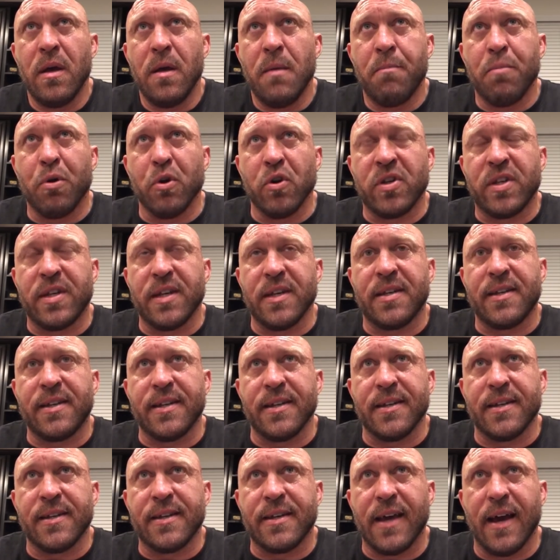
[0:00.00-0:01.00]

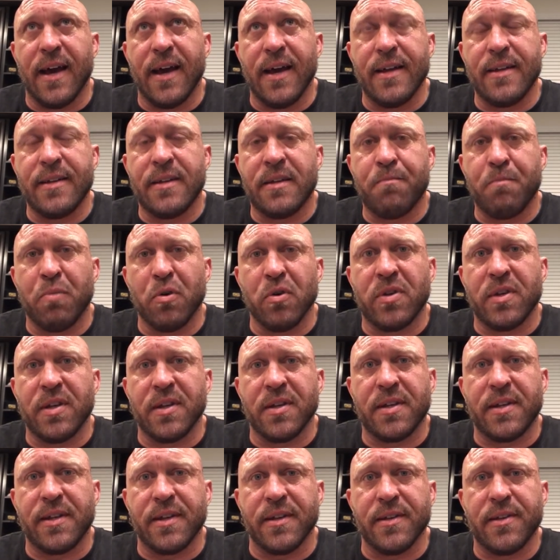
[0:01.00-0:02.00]
Persistence, guys,
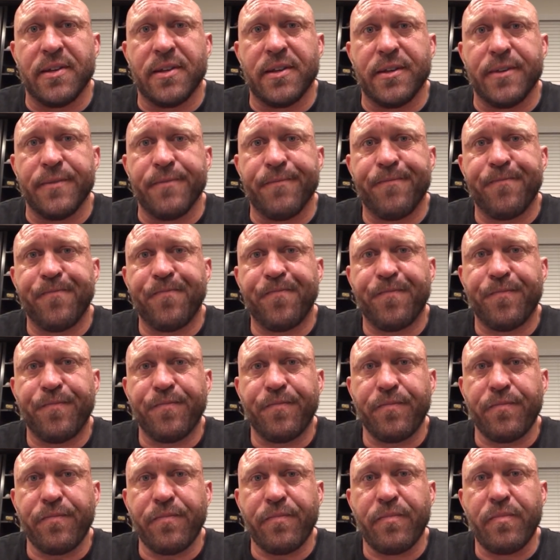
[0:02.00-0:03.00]
persistence.
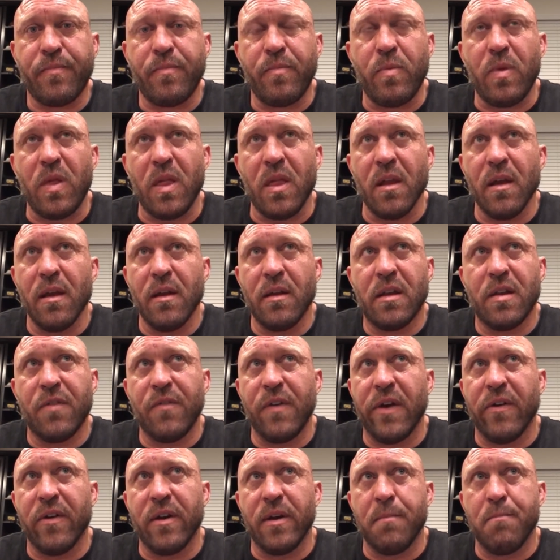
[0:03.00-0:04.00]
It's a
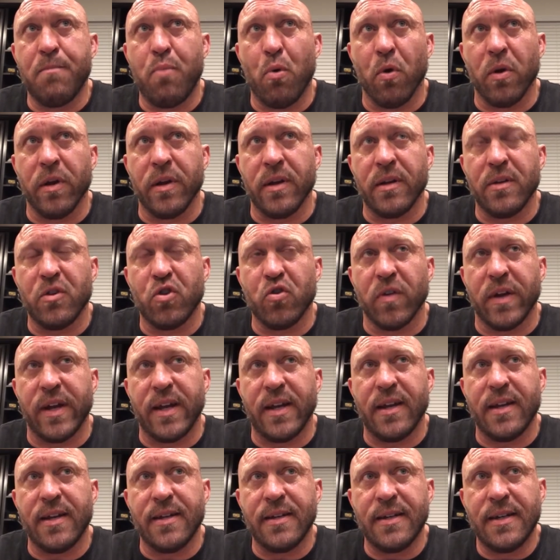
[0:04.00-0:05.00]
very important trait.
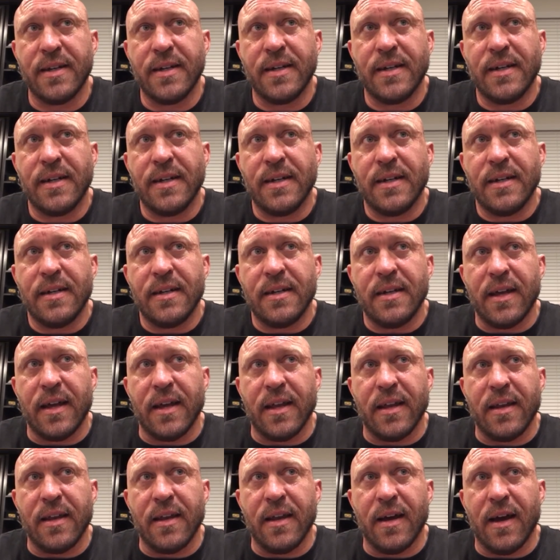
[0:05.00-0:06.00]

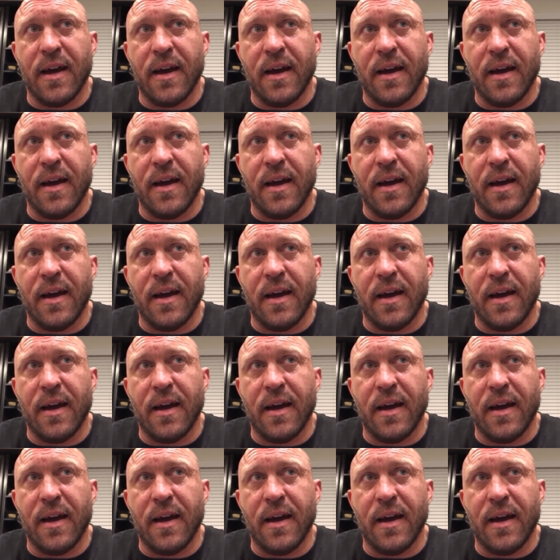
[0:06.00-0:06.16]
And